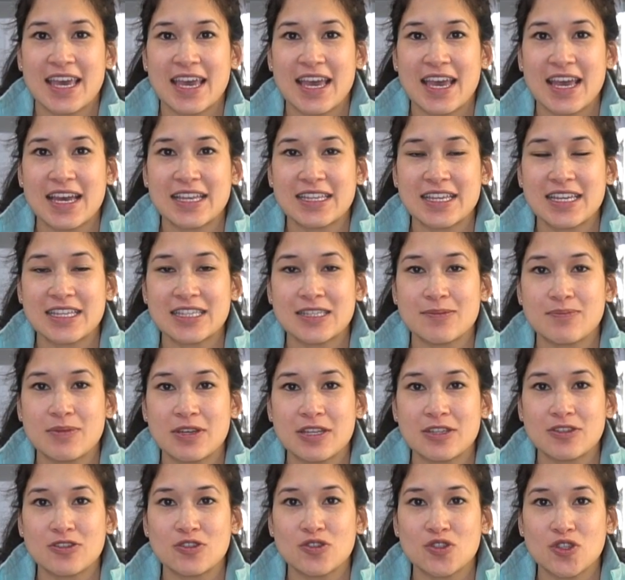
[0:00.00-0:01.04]
and it's
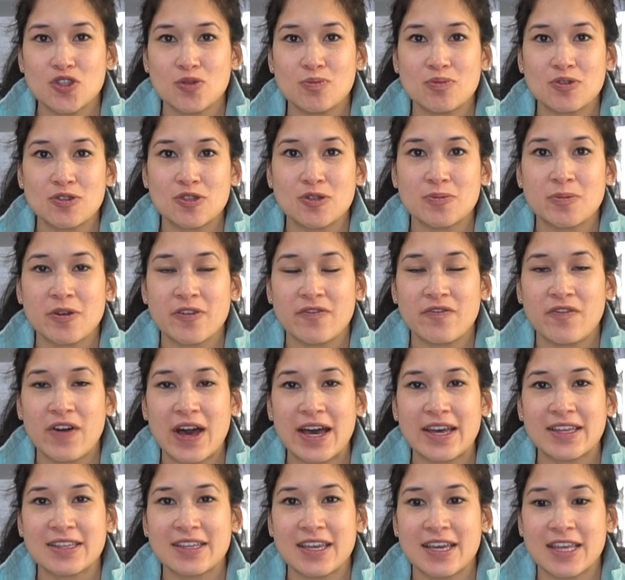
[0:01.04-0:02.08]
been super duper
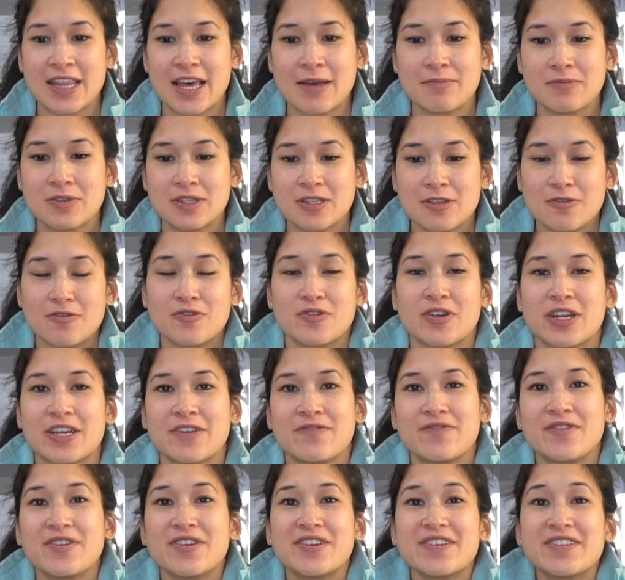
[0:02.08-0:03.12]
fun, and I'm so
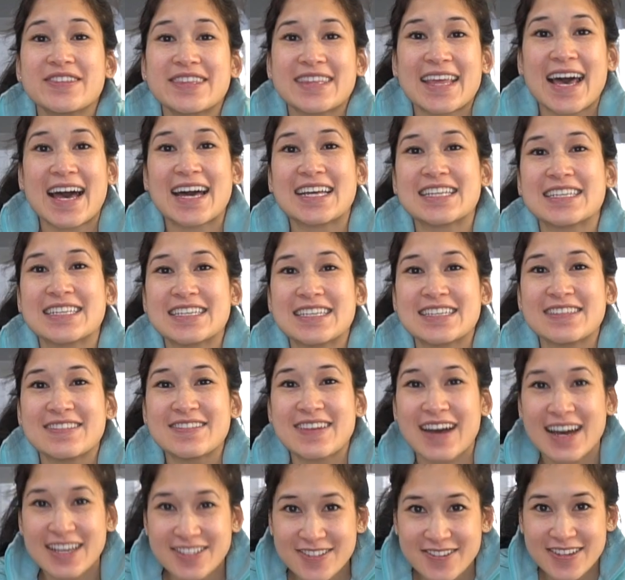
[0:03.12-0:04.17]
grateful that you
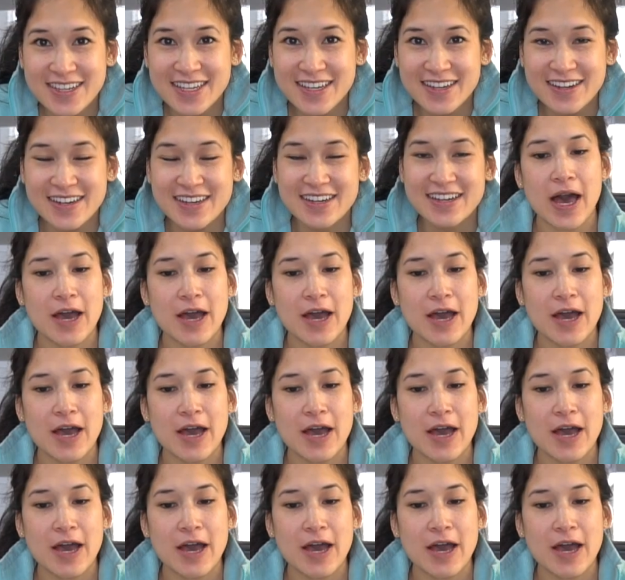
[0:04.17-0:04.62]
guys are here.